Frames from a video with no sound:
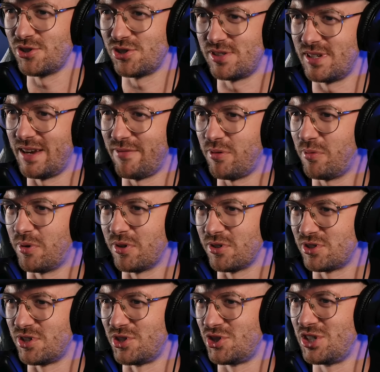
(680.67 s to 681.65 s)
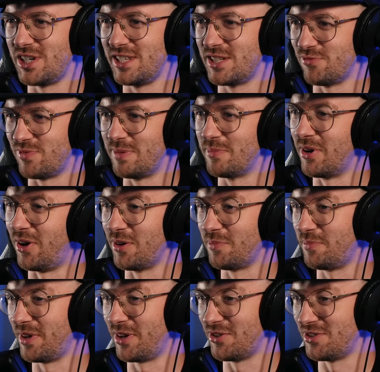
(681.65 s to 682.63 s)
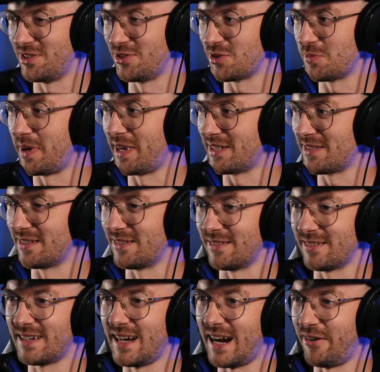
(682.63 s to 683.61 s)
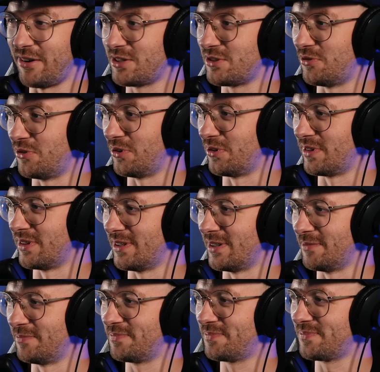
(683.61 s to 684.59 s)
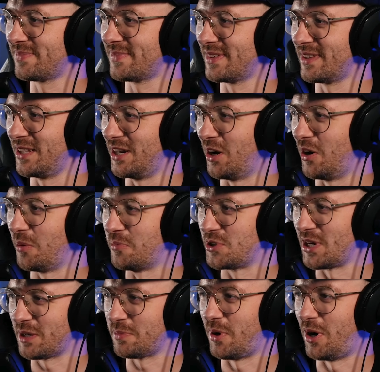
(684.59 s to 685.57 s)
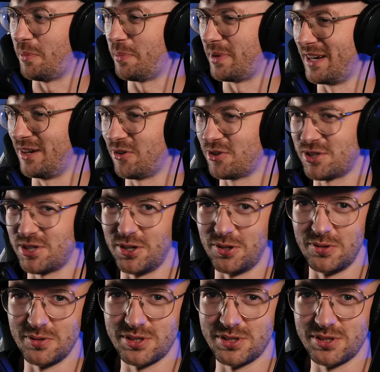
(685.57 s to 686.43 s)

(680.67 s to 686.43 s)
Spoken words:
Everyone wants to cheat a rim light because it just makes the character or the object pop and it looks cool.